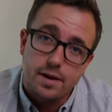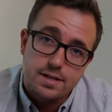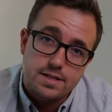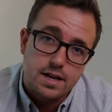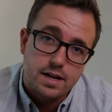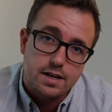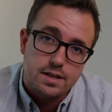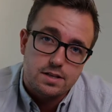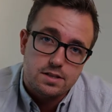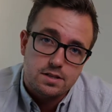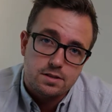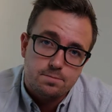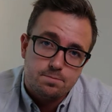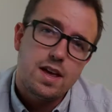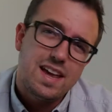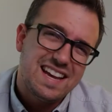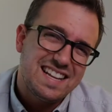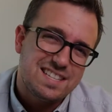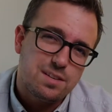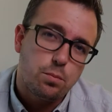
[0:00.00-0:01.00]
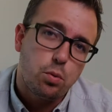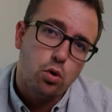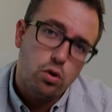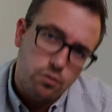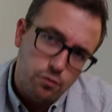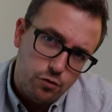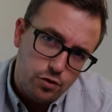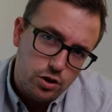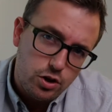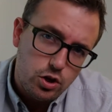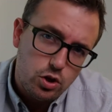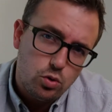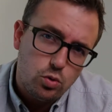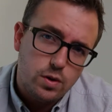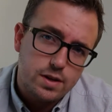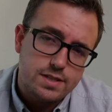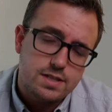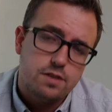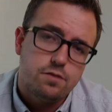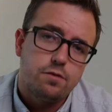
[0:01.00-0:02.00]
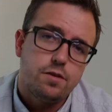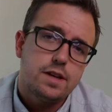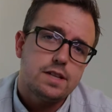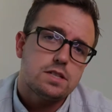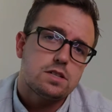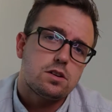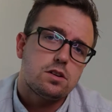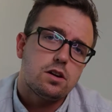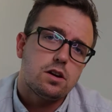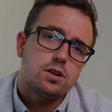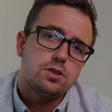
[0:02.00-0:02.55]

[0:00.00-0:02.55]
by tenants. It's important for you as an investor